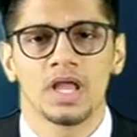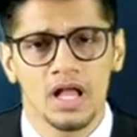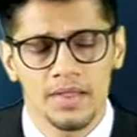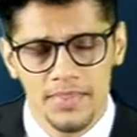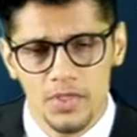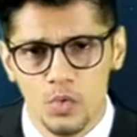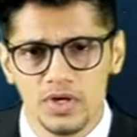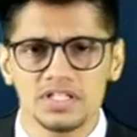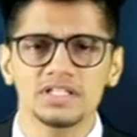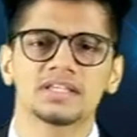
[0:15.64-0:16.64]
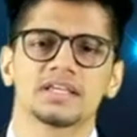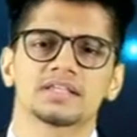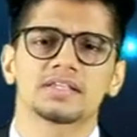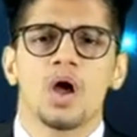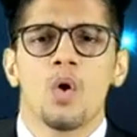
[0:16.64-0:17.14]
Now the question
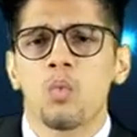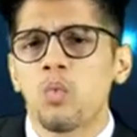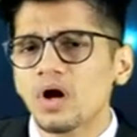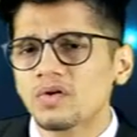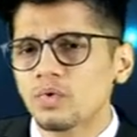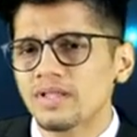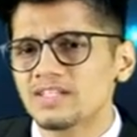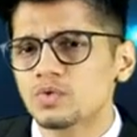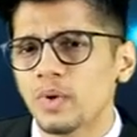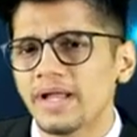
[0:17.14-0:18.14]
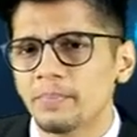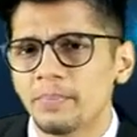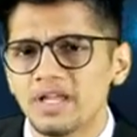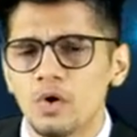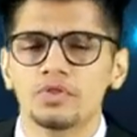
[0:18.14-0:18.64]
says what would his weight
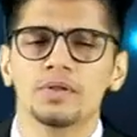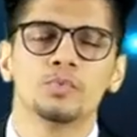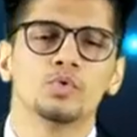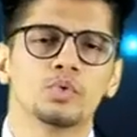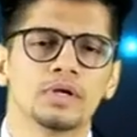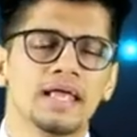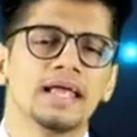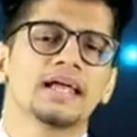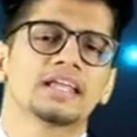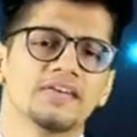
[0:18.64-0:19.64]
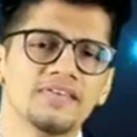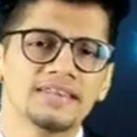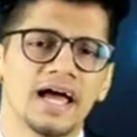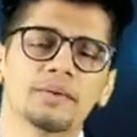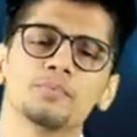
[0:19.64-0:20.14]
be on the Moon given
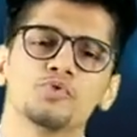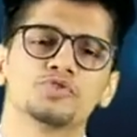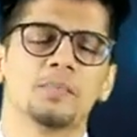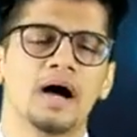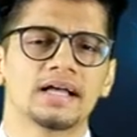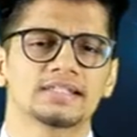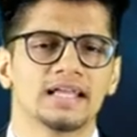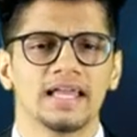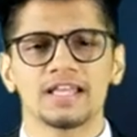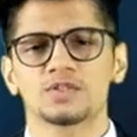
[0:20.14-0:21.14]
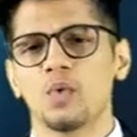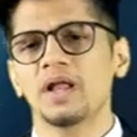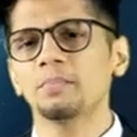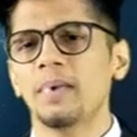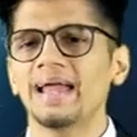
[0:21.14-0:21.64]
that Moon's mass is
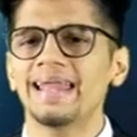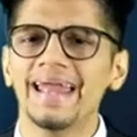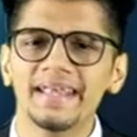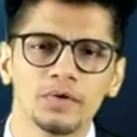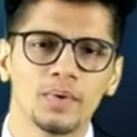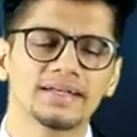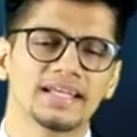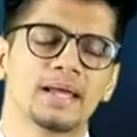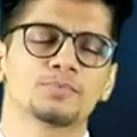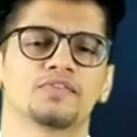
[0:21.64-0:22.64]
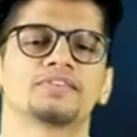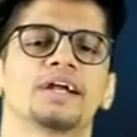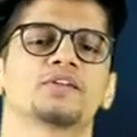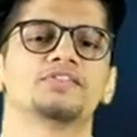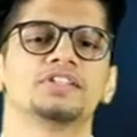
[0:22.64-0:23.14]
1 by 81 times of
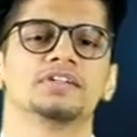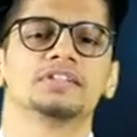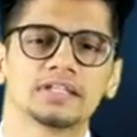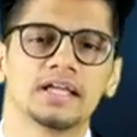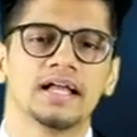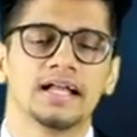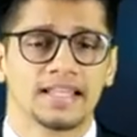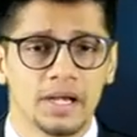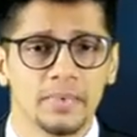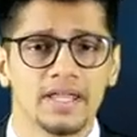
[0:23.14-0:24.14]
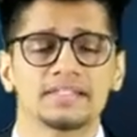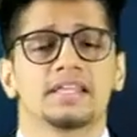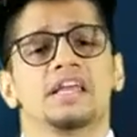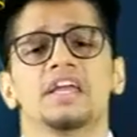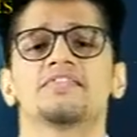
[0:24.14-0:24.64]
that of the Earth. That means
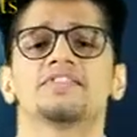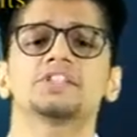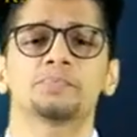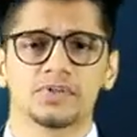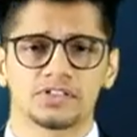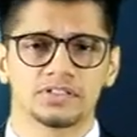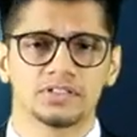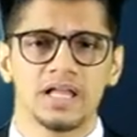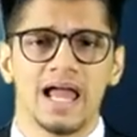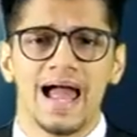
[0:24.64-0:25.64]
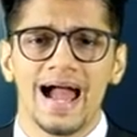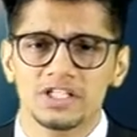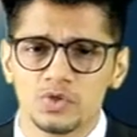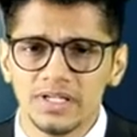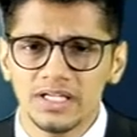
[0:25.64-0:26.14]
if this person
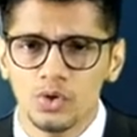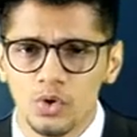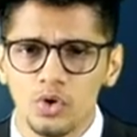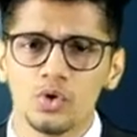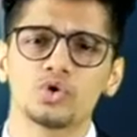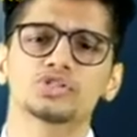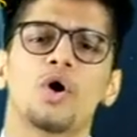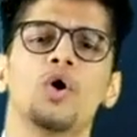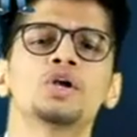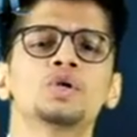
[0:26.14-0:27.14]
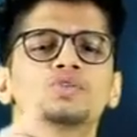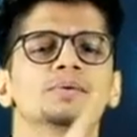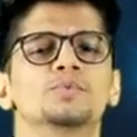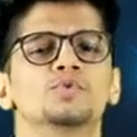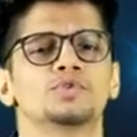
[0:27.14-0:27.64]
actually goes onto the
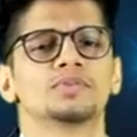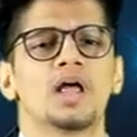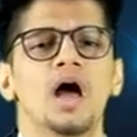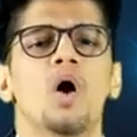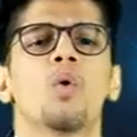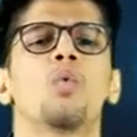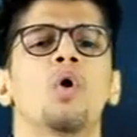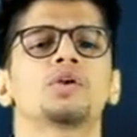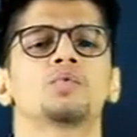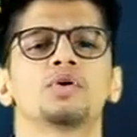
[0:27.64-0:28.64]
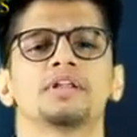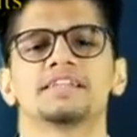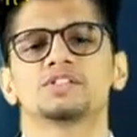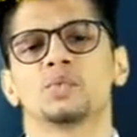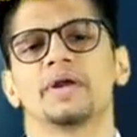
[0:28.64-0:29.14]
Moon, what would
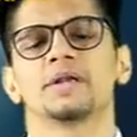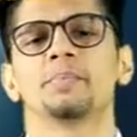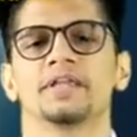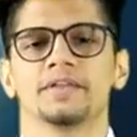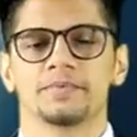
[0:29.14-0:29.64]
his weight be?